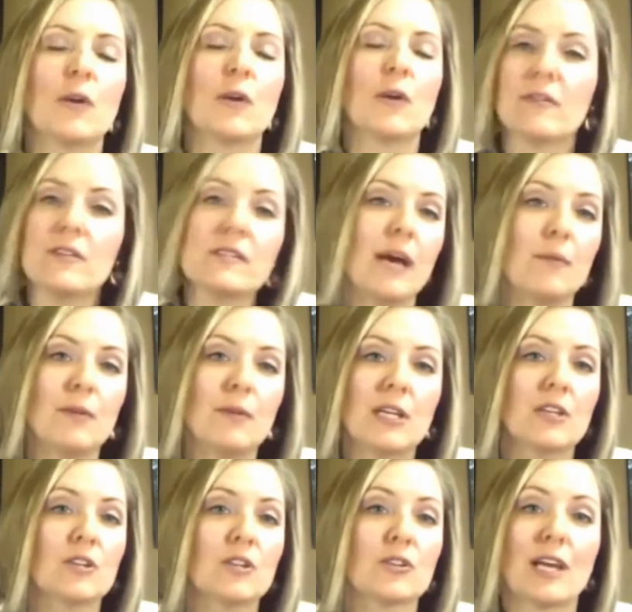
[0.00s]
Whatever's
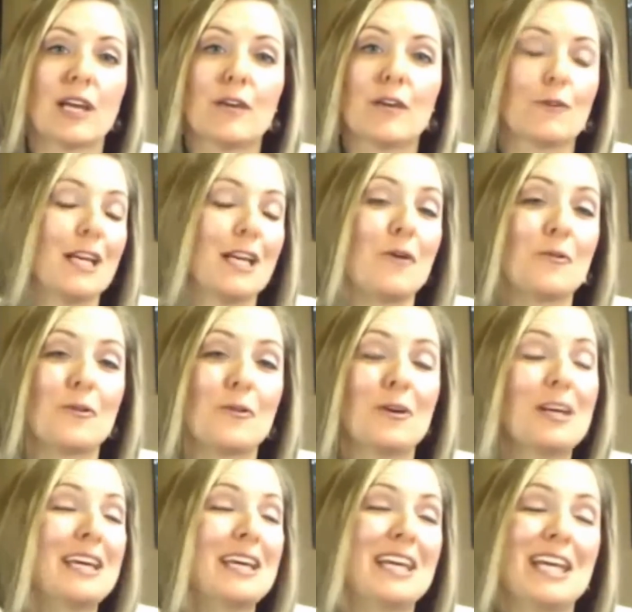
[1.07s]
happening in your life right now,